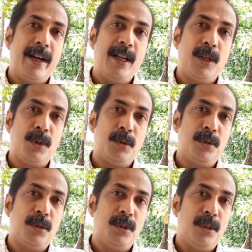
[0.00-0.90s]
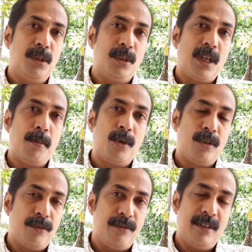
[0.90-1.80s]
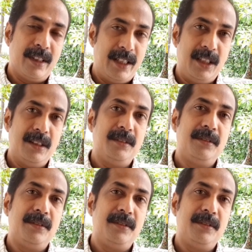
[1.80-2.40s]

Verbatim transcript: Idea to come out of red.